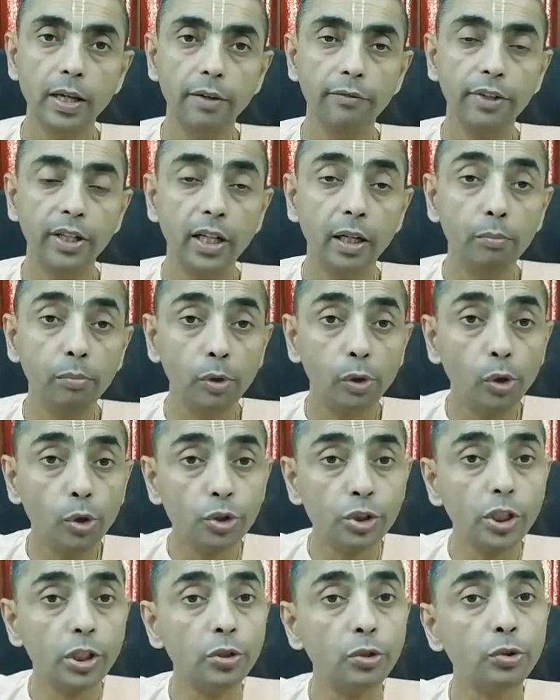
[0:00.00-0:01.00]
we come
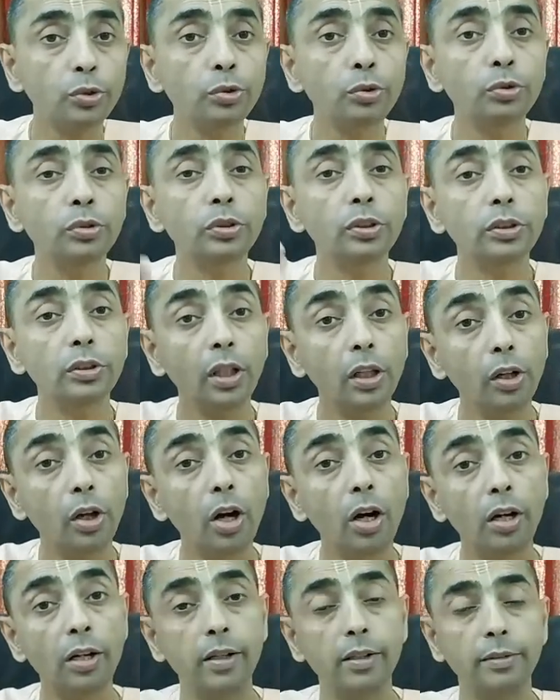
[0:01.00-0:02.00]
closer to the
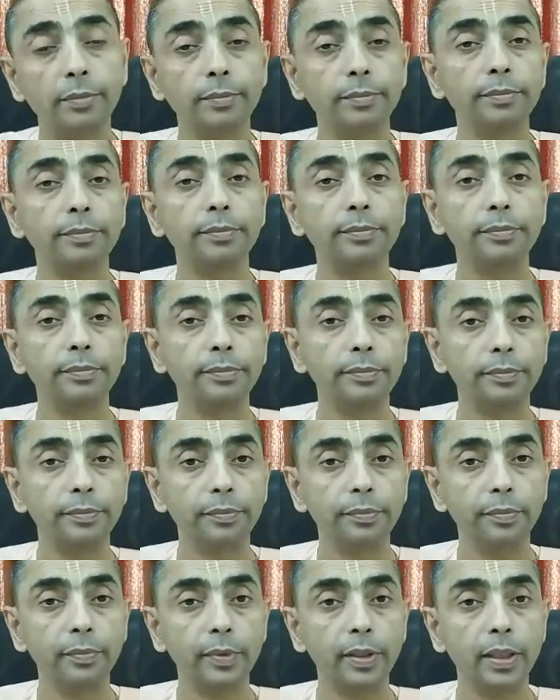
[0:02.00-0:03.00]
Lord.
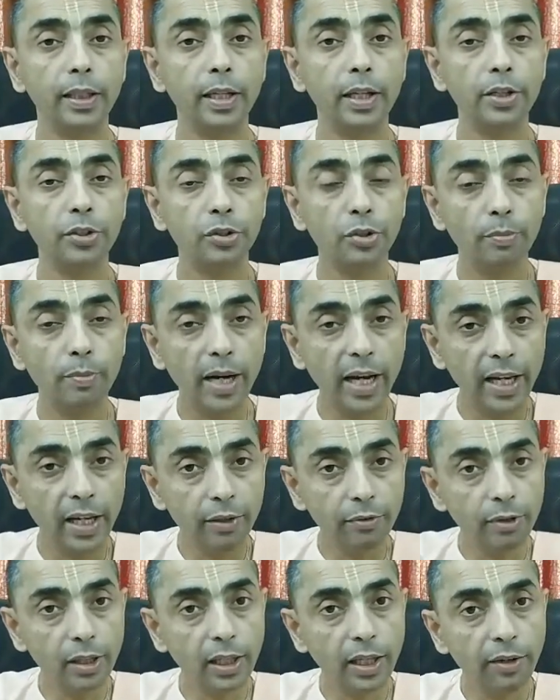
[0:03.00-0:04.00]
So
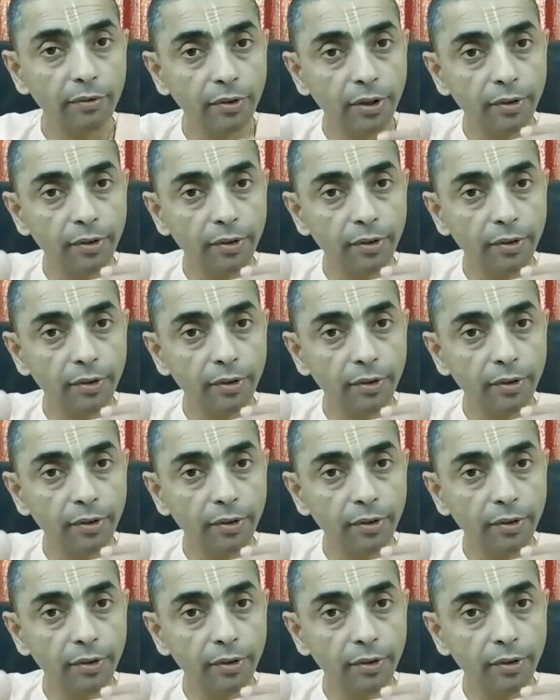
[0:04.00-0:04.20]
Maya will give